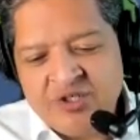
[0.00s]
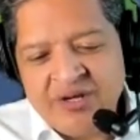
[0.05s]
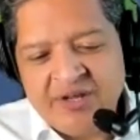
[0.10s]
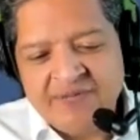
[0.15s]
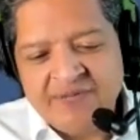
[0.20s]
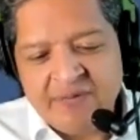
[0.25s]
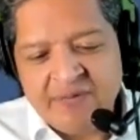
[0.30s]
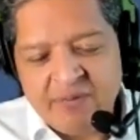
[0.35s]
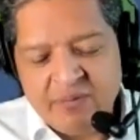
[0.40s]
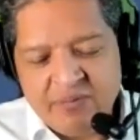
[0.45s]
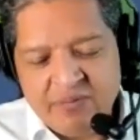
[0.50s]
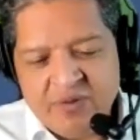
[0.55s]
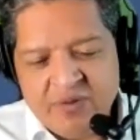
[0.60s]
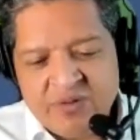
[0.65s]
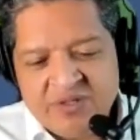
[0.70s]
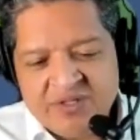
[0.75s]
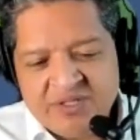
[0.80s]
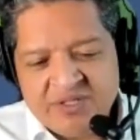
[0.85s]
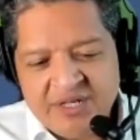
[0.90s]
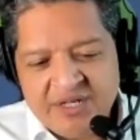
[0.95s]
journey from
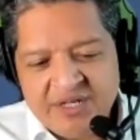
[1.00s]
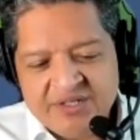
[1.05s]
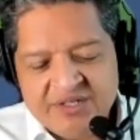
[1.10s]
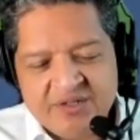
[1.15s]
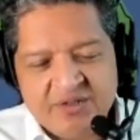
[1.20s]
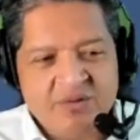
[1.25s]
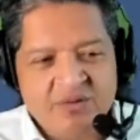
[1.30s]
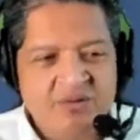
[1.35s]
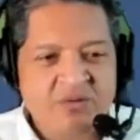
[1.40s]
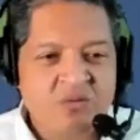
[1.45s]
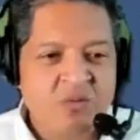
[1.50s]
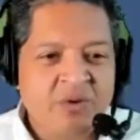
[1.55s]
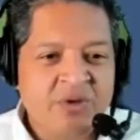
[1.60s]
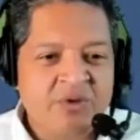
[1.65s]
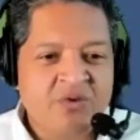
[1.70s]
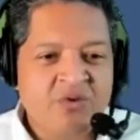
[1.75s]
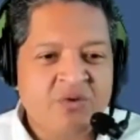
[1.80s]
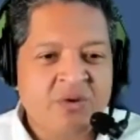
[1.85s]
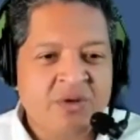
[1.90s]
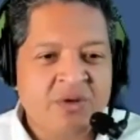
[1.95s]
doing sales and doing what
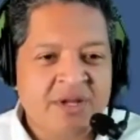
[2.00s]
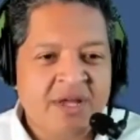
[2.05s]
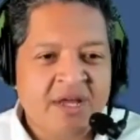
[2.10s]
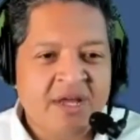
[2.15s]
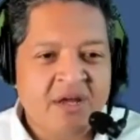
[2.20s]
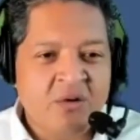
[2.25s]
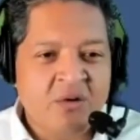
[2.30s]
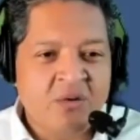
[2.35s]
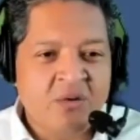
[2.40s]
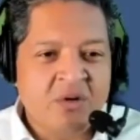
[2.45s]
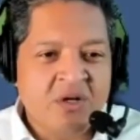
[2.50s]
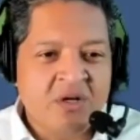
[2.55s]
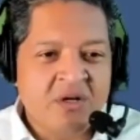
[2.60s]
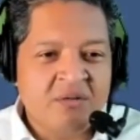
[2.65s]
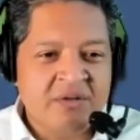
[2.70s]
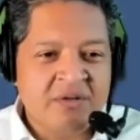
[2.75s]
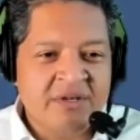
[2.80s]
you're doing now.